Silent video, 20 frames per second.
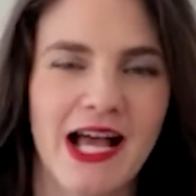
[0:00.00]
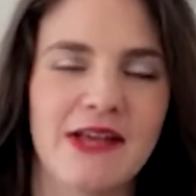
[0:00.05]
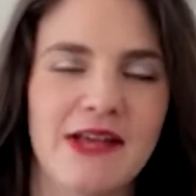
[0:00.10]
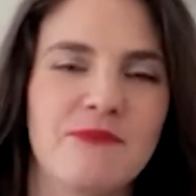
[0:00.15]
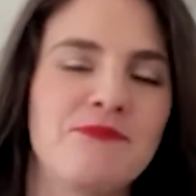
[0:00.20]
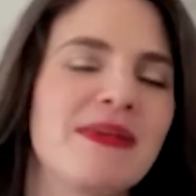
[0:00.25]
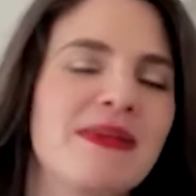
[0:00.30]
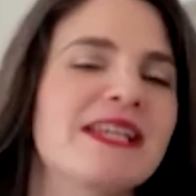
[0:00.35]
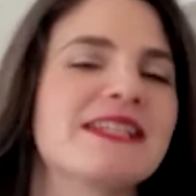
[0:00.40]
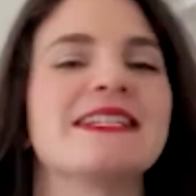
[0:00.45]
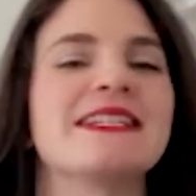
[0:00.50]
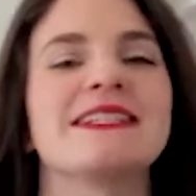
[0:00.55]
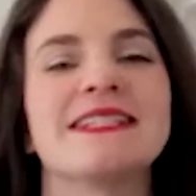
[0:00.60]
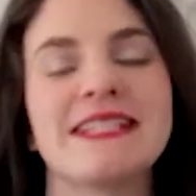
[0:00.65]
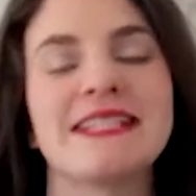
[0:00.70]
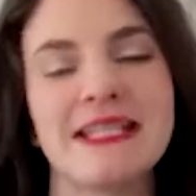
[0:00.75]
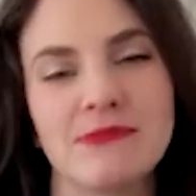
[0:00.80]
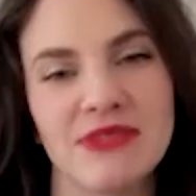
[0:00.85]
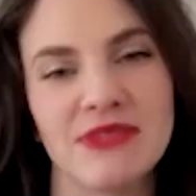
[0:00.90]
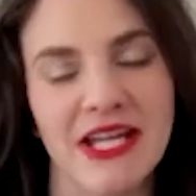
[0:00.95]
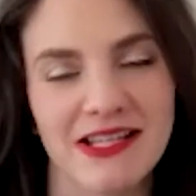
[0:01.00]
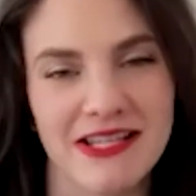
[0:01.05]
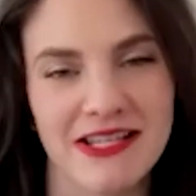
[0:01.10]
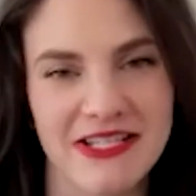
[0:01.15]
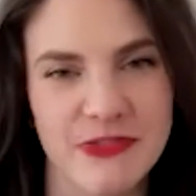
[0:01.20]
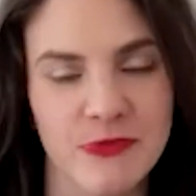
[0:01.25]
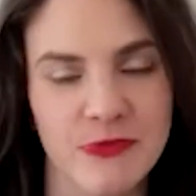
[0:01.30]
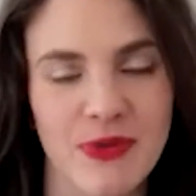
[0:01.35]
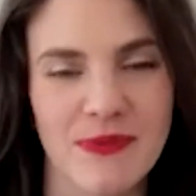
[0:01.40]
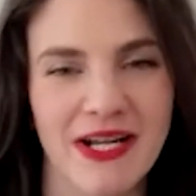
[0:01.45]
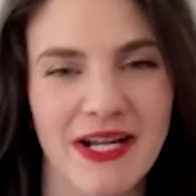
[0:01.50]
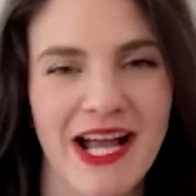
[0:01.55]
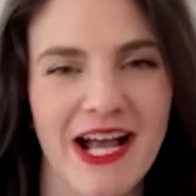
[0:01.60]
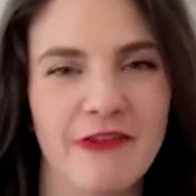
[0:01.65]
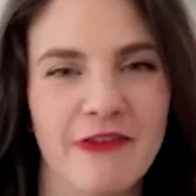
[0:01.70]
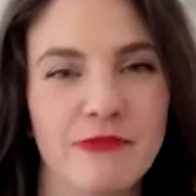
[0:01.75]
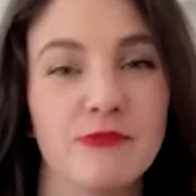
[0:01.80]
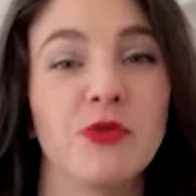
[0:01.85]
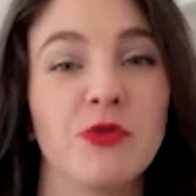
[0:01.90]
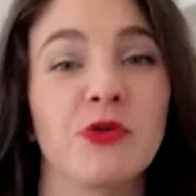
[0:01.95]
makes it seem like these women
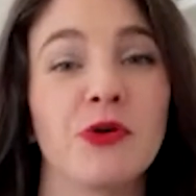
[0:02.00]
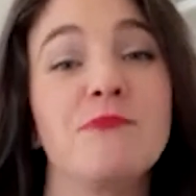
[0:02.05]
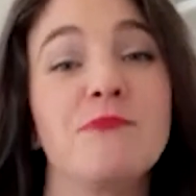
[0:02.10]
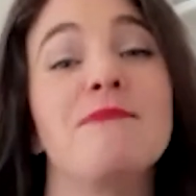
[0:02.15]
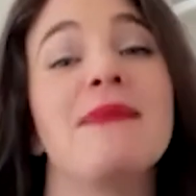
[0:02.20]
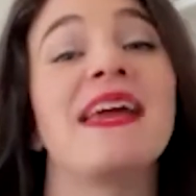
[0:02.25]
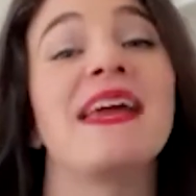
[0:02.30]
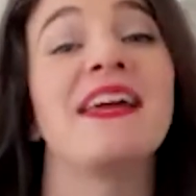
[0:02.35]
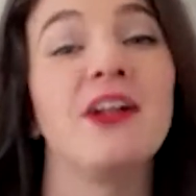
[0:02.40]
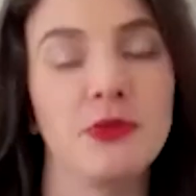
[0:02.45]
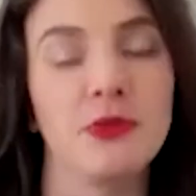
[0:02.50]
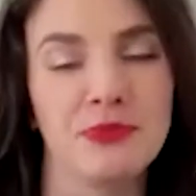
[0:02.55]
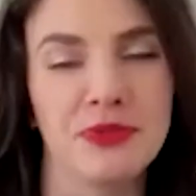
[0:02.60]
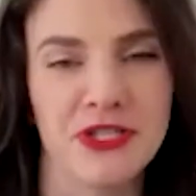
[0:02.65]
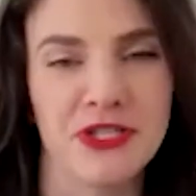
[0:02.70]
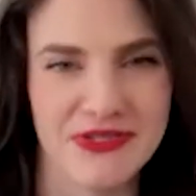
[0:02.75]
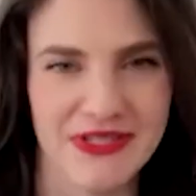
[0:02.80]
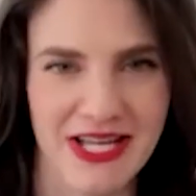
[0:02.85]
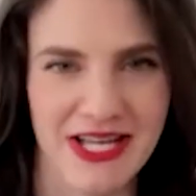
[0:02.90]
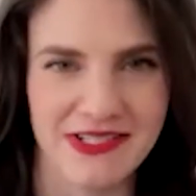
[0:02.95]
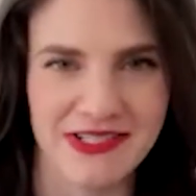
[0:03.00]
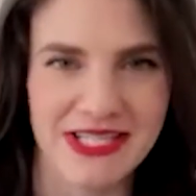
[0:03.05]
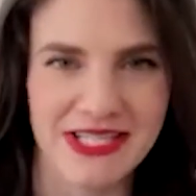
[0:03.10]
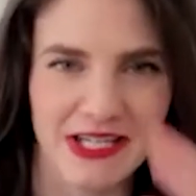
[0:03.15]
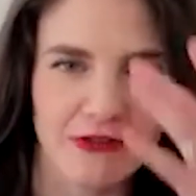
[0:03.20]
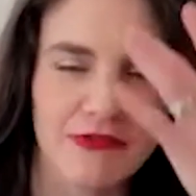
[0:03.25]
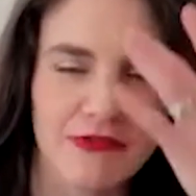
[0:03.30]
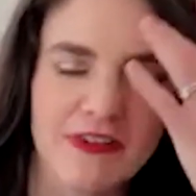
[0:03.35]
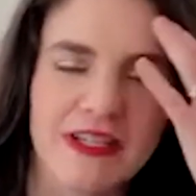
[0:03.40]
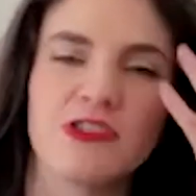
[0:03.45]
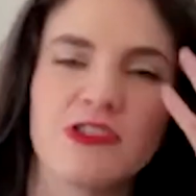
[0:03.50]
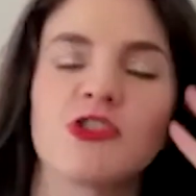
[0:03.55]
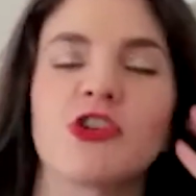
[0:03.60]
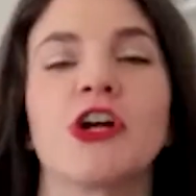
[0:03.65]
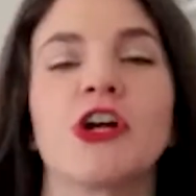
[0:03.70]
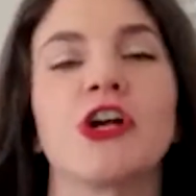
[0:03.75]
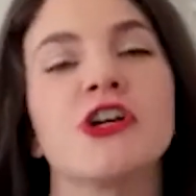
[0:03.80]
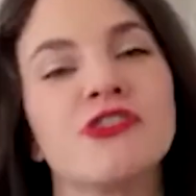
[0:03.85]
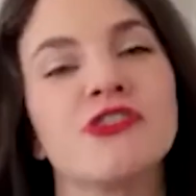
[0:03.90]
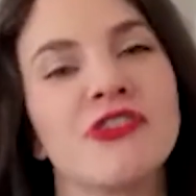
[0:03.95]
have more male presenting
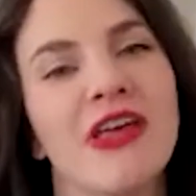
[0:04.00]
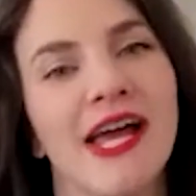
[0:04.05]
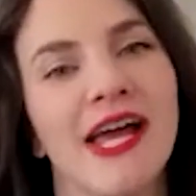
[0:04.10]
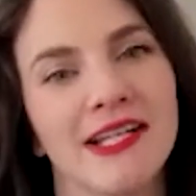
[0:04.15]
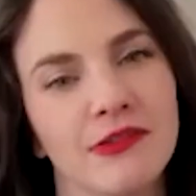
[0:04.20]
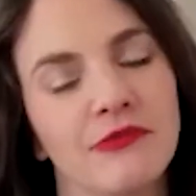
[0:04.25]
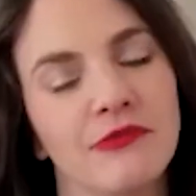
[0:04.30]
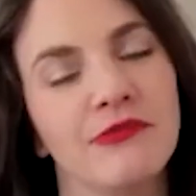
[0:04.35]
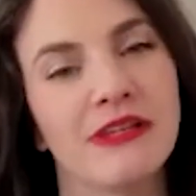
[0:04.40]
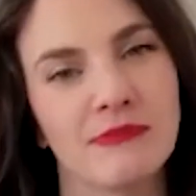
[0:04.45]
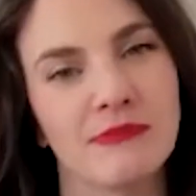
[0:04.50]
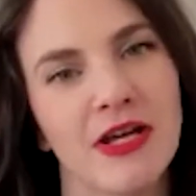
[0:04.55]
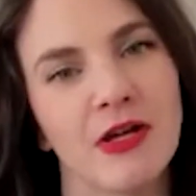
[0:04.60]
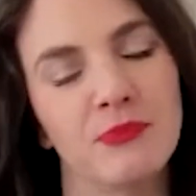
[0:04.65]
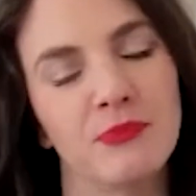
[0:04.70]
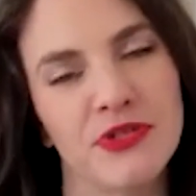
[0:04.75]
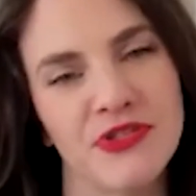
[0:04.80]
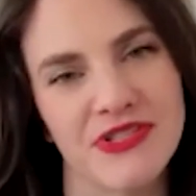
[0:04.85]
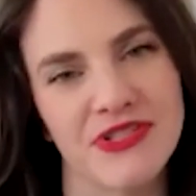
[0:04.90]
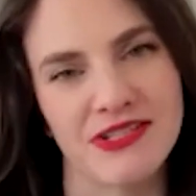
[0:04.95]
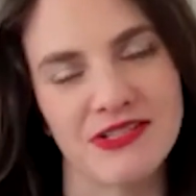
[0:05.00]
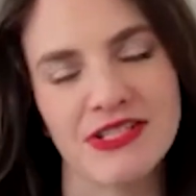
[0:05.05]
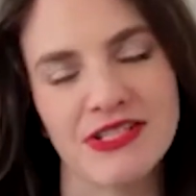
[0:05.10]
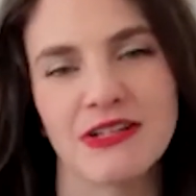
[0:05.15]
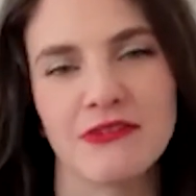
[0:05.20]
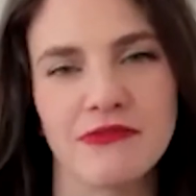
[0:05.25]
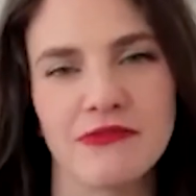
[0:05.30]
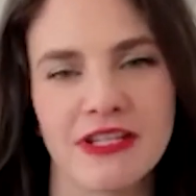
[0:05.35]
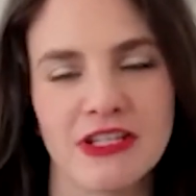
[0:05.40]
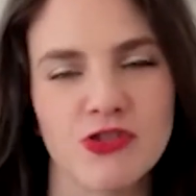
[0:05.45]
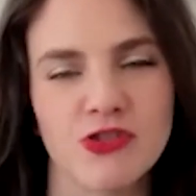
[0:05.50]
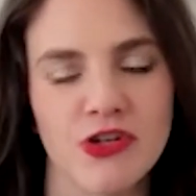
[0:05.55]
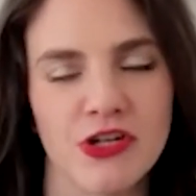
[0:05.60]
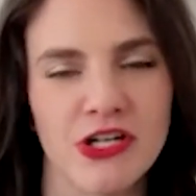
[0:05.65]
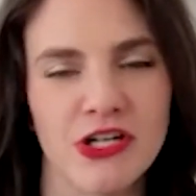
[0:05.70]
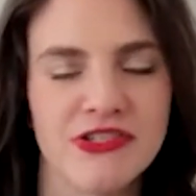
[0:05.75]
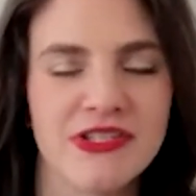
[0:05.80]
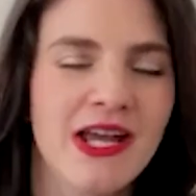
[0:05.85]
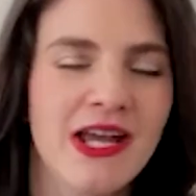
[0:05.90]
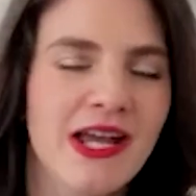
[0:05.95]
features than female presenting
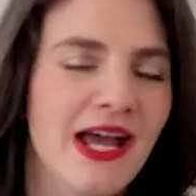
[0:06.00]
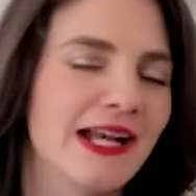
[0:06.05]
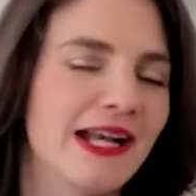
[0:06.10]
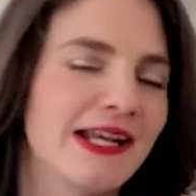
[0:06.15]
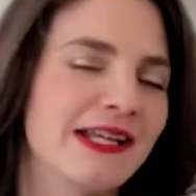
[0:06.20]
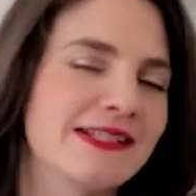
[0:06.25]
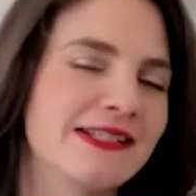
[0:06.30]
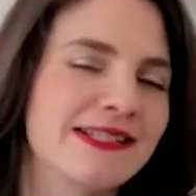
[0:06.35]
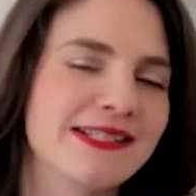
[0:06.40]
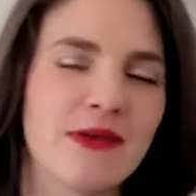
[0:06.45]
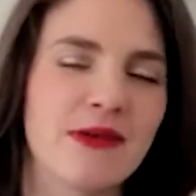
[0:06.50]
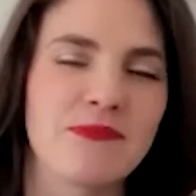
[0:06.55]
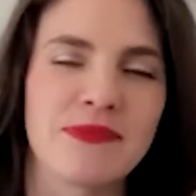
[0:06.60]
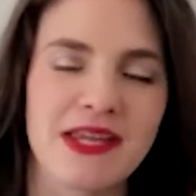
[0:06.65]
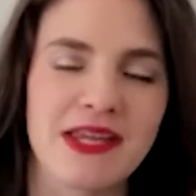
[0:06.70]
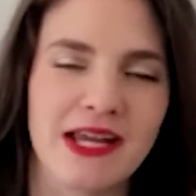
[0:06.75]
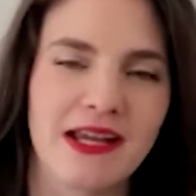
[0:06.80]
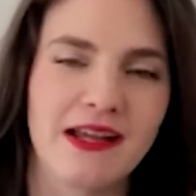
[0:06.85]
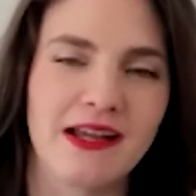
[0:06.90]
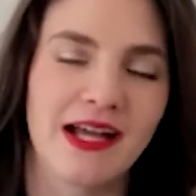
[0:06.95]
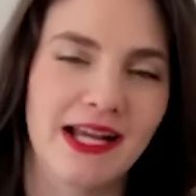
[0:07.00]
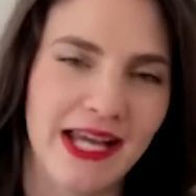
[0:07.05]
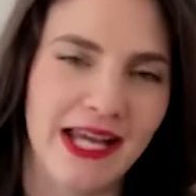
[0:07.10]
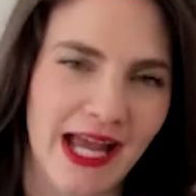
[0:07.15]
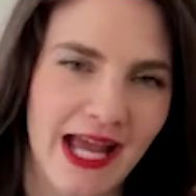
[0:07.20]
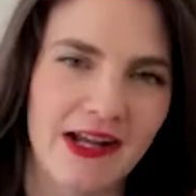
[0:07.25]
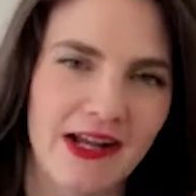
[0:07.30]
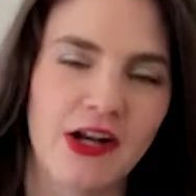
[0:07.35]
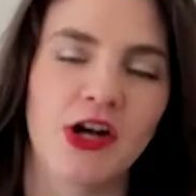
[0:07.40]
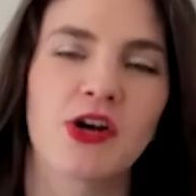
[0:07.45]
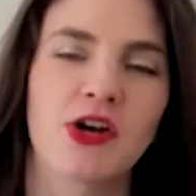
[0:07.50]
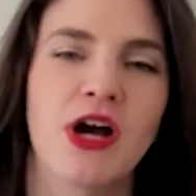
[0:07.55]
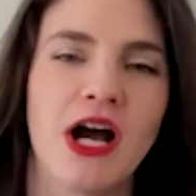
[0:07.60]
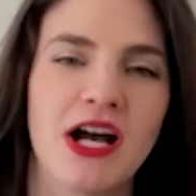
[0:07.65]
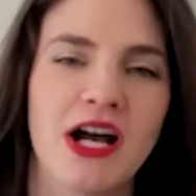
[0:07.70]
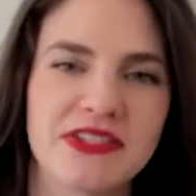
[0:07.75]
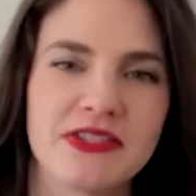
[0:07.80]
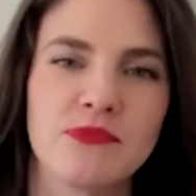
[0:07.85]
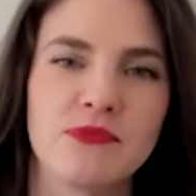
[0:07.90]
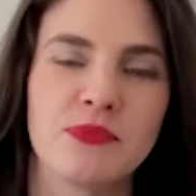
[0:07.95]
features. And it's something, again,
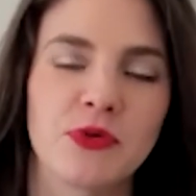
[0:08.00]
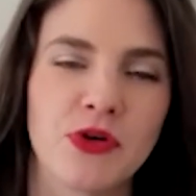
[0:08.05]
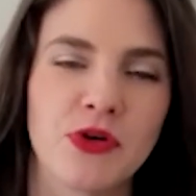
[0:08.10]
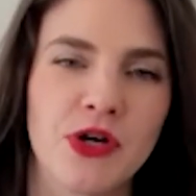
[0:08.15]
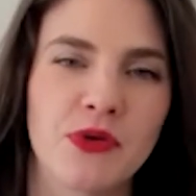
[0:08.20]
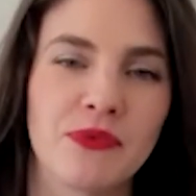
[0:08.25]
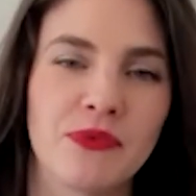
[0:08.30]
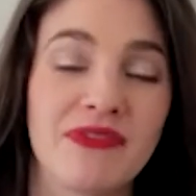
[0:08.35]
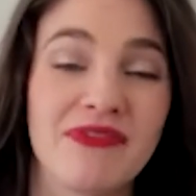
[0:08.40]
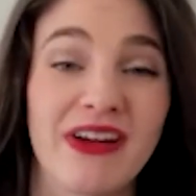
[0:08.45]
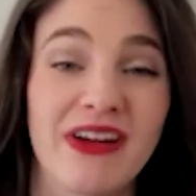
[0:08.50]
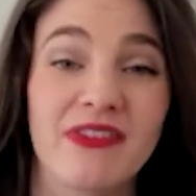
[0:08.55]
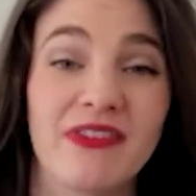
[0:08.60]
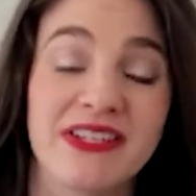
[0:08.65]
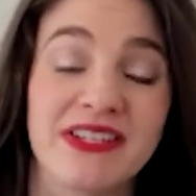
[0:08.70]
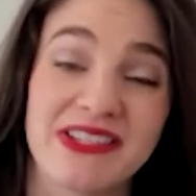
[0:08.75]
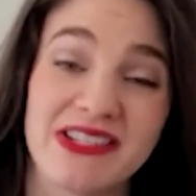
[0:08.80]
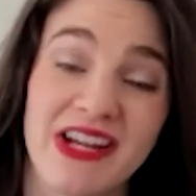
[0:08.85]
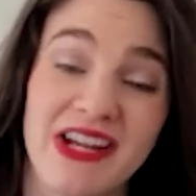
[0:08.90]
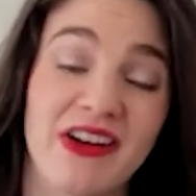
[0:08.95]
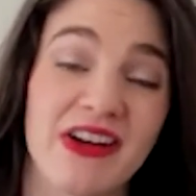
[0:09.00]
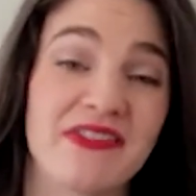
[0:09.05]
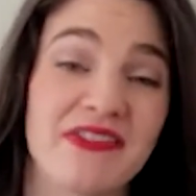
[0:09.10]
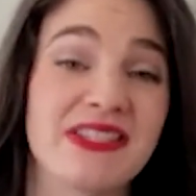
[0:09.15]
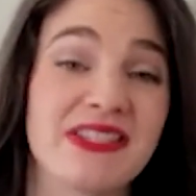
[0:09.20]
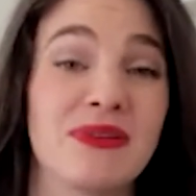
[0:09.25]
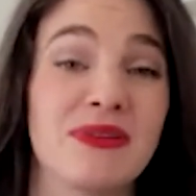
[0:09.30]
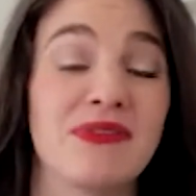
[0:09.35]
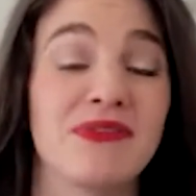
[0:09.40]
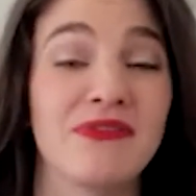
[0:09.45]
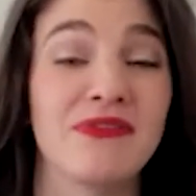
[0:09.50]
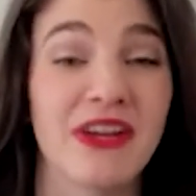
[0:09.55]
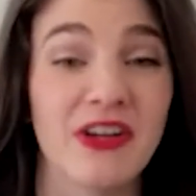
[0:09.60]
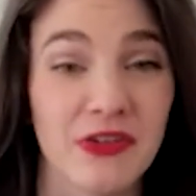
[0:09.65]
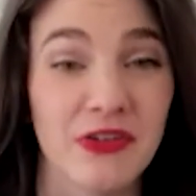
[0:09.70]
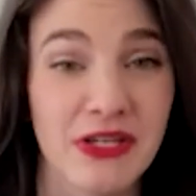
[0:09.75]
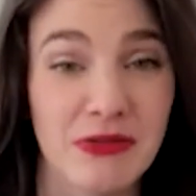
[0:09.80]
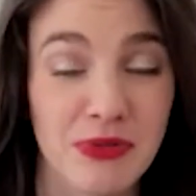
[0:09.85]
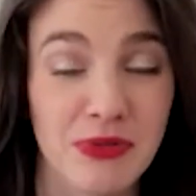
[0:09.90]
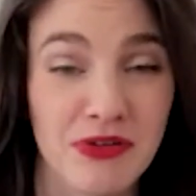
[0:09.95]
across the board, we found these narratives to be
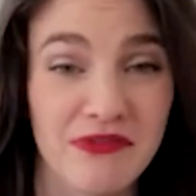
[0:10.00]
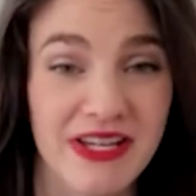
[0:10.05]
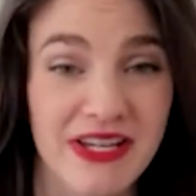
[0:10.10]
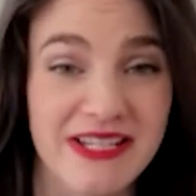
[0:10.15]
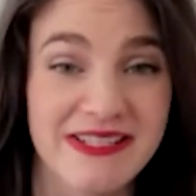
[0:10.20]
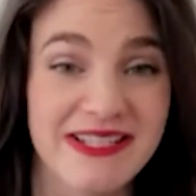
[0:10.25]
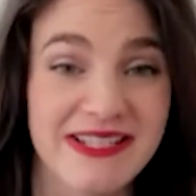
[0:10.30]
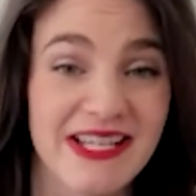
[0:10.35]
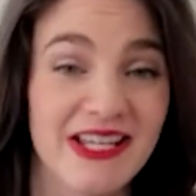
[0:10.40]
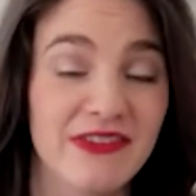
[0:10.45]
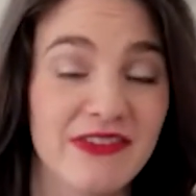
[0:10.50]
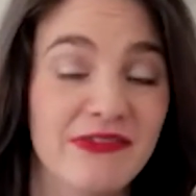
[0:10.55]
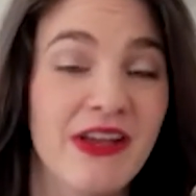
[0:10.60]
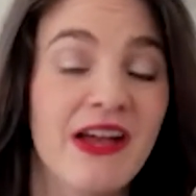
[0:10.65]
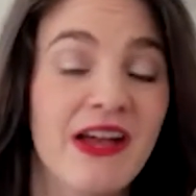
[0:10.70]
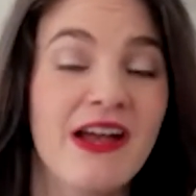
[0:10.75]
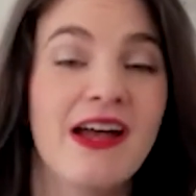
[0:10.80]
fairly pervasive.